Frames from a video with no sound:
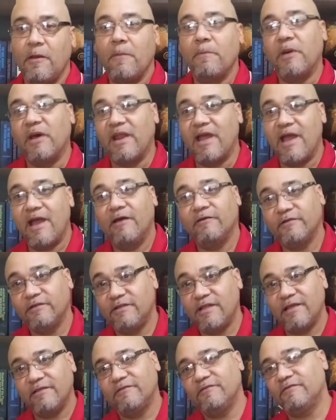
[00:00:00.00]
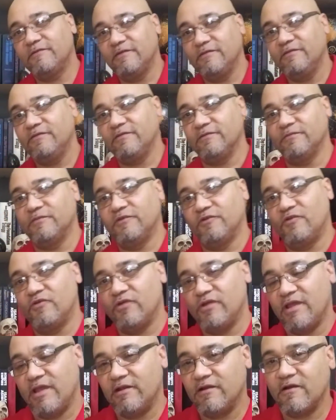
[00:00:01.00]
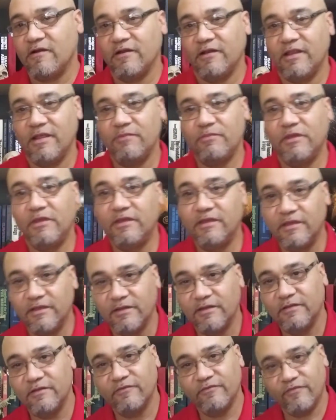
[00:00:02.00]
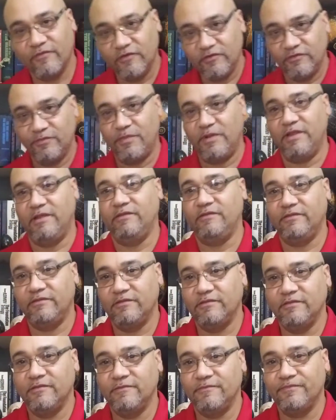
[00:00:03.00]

But how did that system to create RNA begin in the first place?